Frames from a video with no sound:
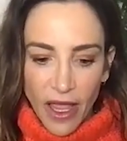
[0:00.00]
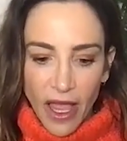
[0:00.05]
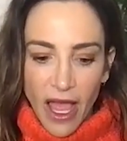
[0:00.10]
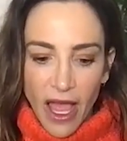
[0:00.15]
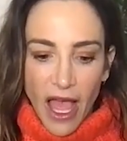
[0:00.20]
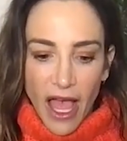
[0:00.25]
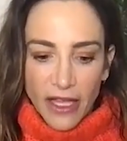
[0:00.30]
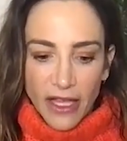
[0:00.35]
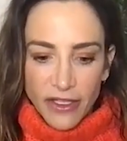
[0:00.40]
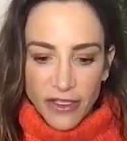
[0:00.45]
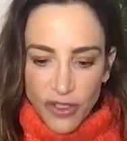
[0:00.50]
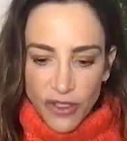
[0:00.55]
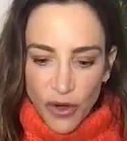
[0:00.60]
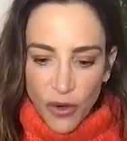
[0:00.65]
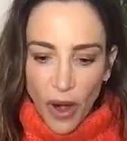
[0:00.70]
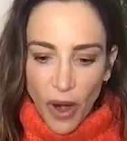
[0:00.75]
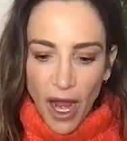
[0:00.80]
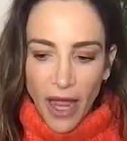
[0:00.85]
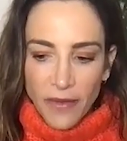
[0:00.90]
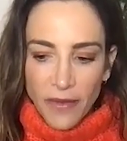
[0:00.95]
and so
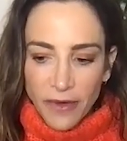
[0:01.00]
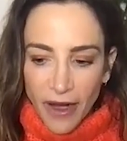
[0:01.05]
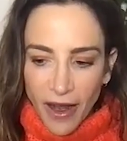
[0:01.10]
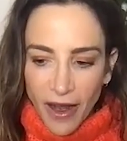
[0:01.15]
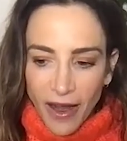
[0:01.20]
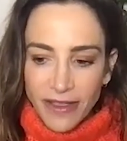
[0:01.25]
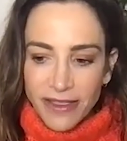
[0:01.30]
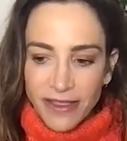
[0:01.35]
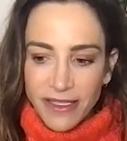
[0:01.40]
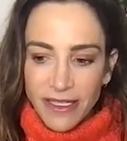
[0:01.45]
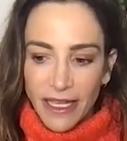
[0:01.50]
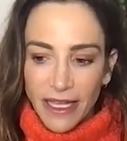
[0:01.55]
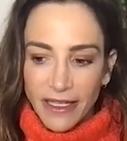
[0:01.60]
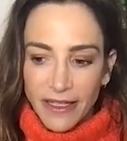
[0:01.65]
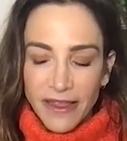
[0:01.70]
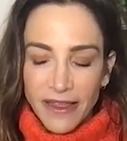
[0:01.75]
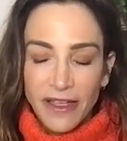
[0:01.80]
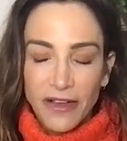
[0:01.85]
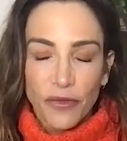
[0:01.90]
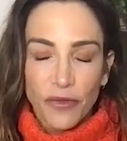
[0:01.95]
i'm constantly i think
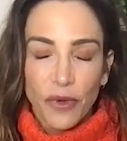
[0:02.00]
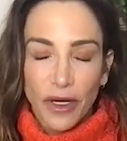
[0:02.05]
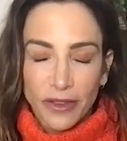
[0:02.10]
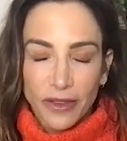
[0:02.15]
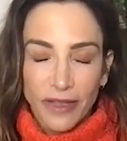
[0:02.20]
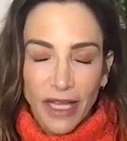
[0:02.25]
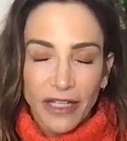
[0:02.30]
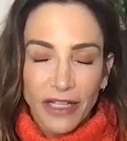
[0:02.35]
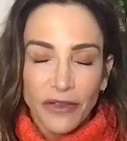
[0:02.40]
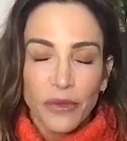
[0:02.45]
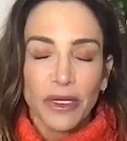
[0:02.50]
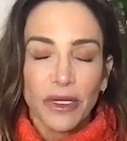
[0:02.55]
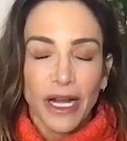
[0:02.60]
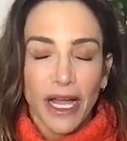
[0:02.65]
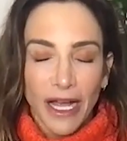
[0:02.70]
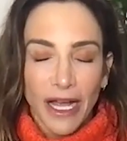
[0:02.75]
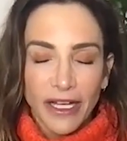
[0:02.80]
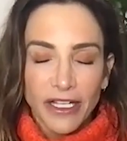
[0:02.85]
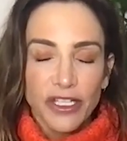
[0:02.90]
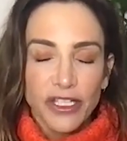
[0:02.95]
of what a lot of what i
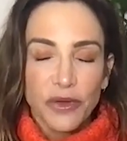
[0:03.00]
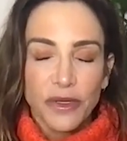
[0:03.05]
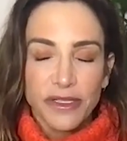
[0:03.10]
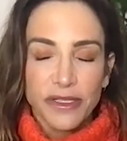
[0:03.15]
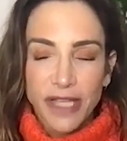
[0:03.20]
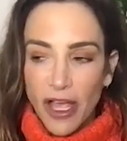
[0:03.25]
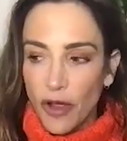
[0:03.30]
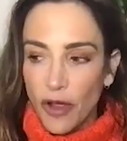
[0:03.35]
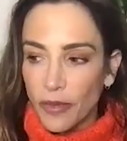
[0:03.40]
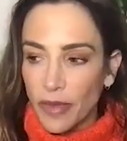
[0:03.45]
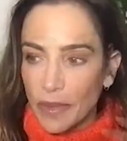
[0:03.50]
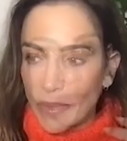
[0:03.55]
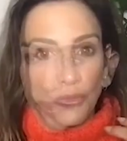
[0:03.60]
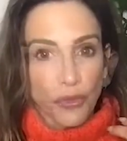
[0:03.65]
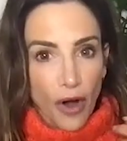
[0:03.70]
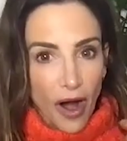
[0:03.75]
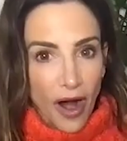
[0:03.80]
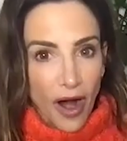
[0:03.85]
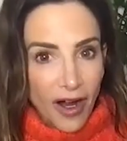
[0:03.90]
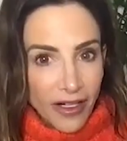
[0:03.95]
do is help people to
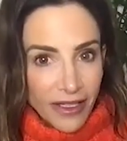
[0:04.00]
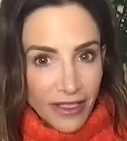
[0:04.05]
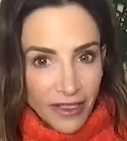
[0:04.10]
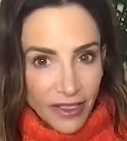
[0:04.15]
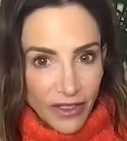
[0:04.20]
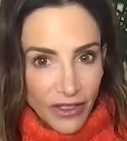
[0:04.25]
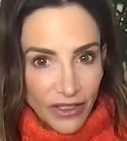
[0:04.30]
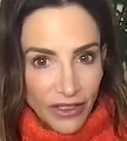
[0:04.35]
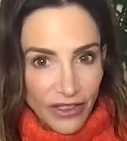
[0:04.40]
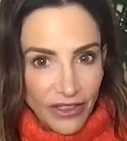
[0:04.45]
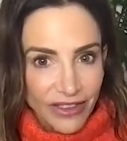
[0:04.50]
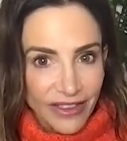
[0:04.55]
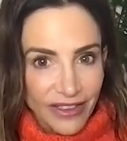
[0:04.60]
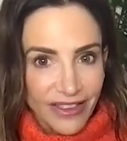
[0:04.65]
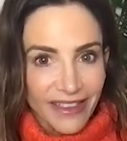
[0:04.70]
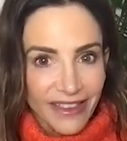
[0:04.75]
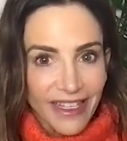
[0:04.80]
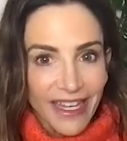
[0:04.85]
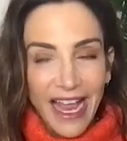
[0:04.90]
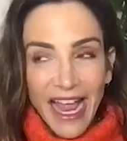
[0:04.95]
unlearn
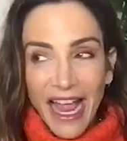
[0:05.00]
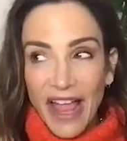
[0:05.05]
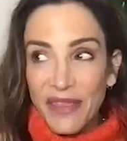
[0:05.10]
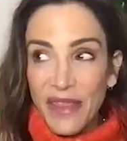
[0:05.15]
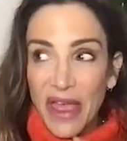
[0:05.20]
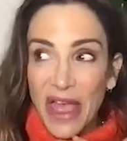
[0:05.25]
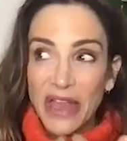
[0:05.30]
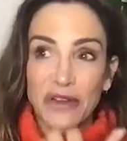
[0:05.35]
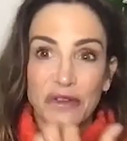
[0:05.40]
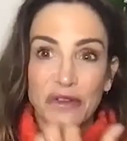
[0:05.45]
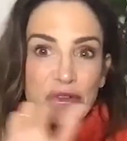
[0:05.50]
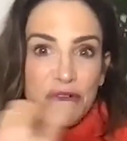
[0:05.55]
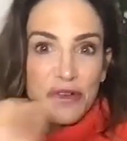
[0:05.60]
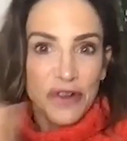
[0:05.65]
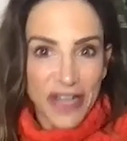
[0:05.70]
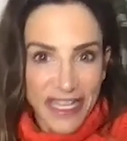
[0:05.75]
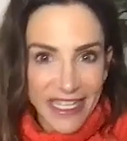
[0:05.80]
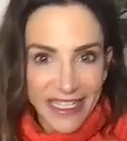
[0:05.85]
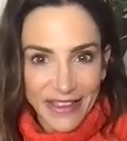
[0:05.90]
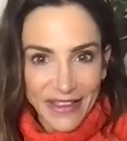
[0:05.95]
and then
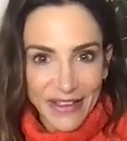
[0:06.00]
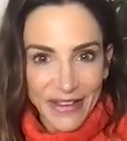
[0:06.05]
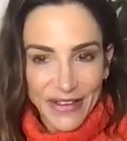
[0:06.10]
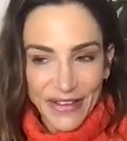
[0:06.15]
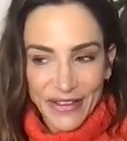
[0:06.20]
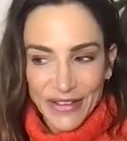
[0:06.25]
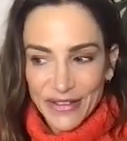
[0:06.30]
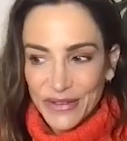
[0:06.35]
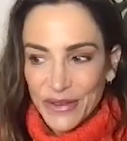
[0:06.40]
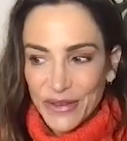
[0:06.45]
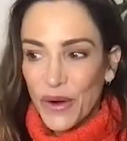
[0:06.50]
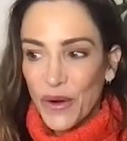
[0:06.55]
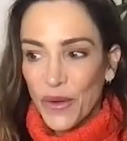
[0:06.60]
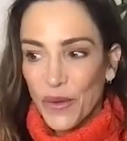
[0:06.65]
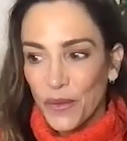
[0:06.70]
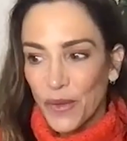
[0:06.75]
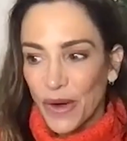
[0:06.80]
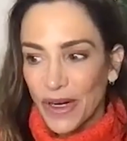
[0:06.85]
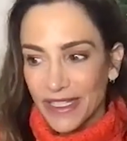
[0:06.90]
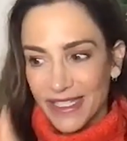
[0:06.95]
relearn
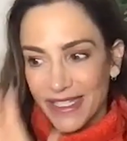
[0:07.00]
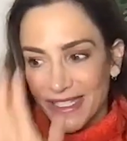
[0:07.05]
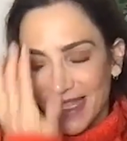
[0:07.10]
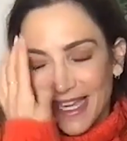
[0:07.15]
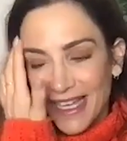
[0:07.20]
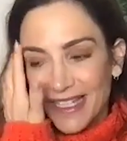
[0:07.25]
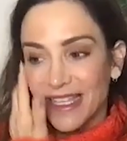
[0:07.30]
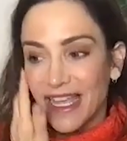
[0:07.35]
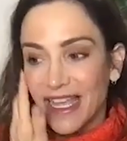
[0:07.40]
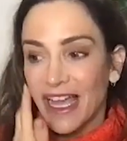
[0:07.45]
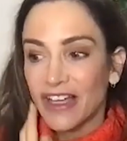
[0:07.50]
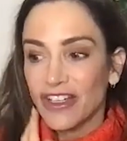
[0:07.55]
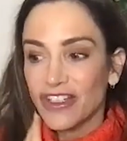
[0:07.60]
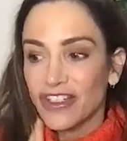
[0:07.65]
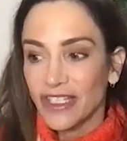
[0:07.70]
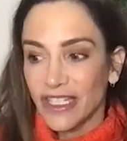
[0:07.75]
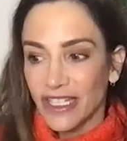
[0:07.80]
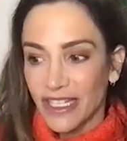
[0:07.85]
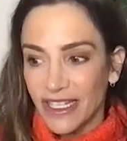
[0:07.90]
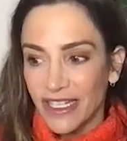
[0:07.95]
what sex
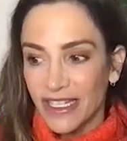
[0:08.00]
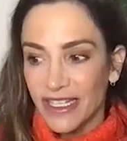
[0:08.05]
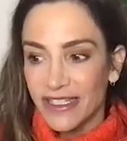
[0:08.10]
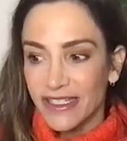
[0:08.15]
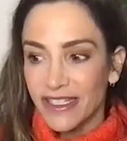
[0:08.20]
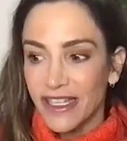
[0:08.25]
actually is.